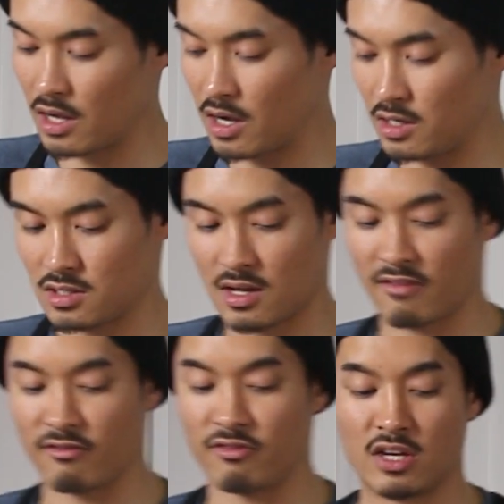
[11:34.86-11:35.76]
nice,
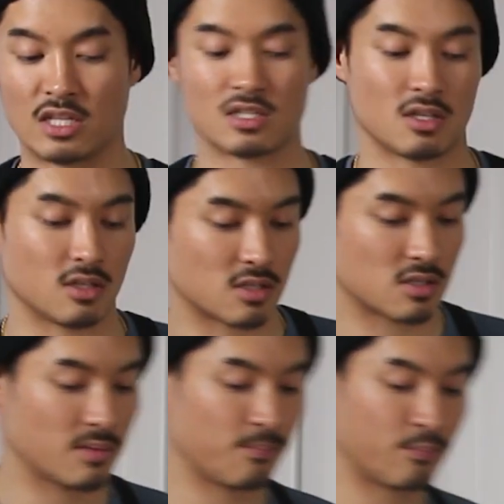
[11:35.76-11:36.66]
like,
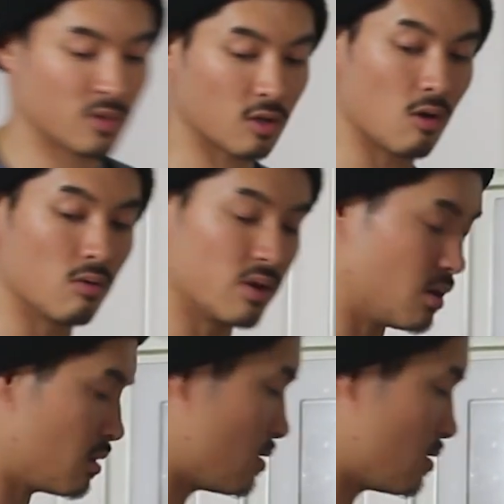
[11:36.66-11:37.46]
viscous coating